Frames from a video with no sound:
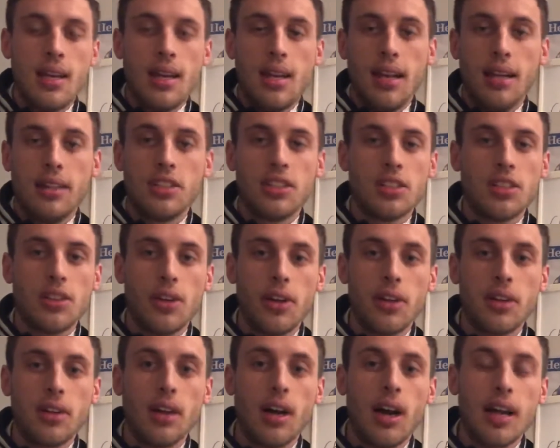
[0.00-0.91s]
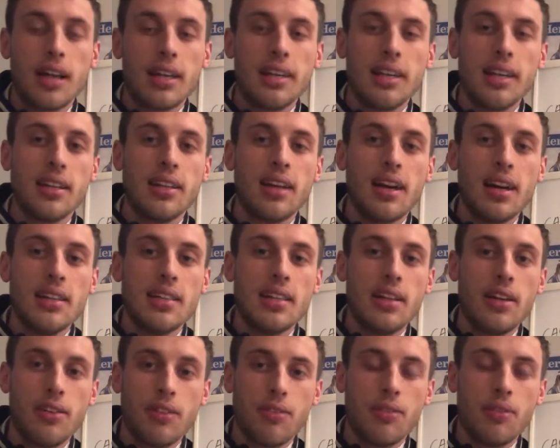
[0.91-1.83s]
just so I can get an
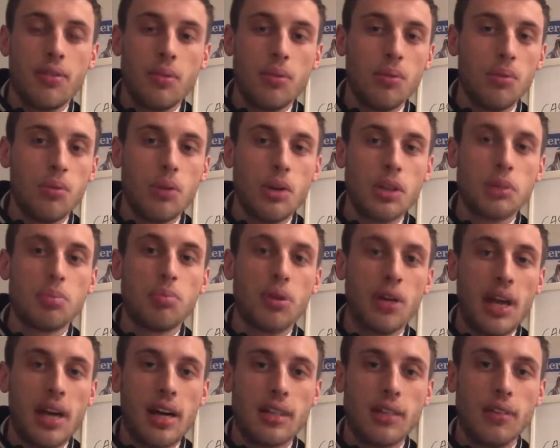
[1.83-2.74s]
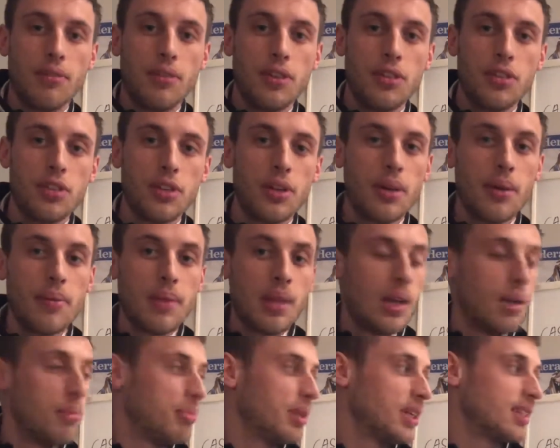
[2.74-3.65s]
idea of what to put out in the future.
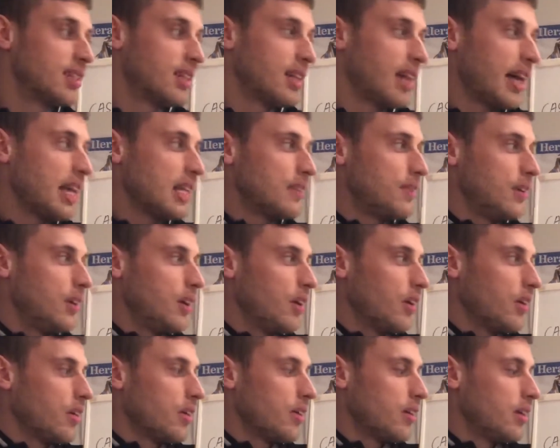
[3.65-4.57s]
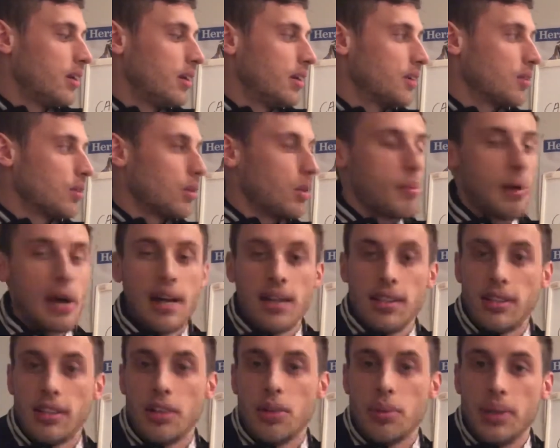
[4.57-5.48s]
But today's video is all
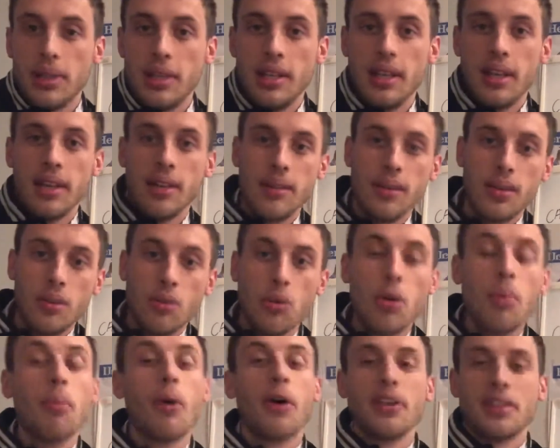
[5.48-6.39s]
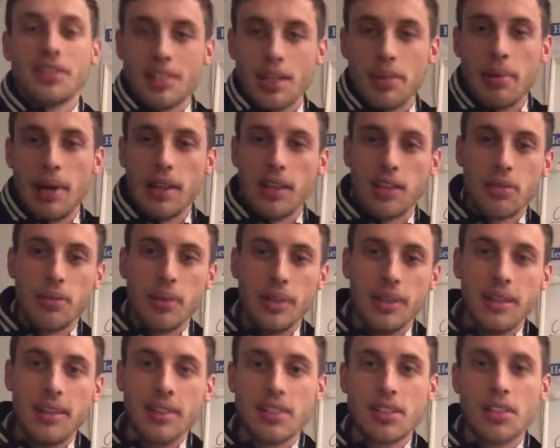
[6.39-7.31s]
about liquidity, or mostly about
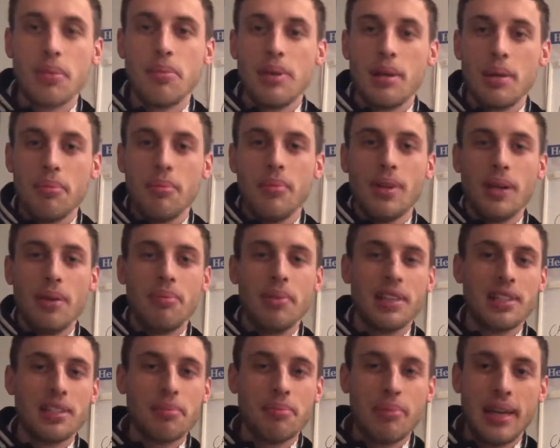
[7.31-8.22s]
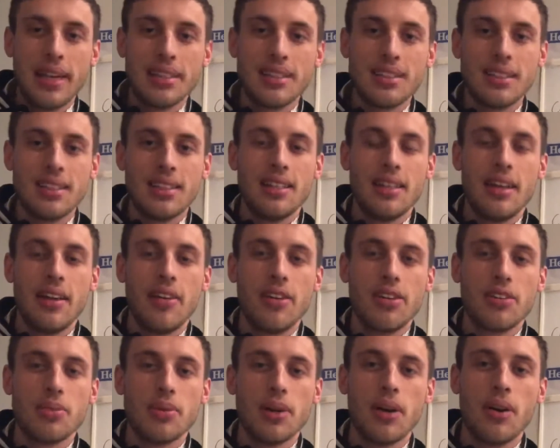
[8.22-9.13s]
liquidity. There's going to be bits and pieces in there
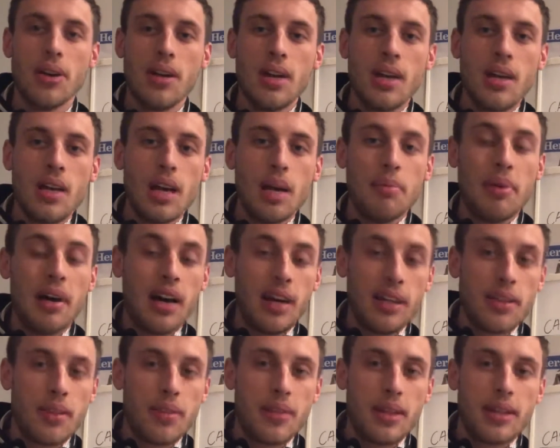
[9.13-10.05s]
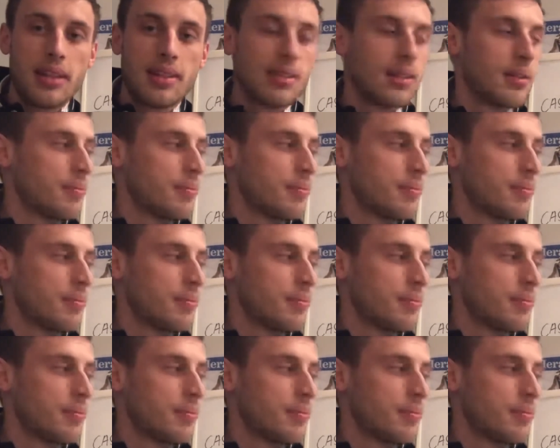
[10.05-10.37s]
as well about other things.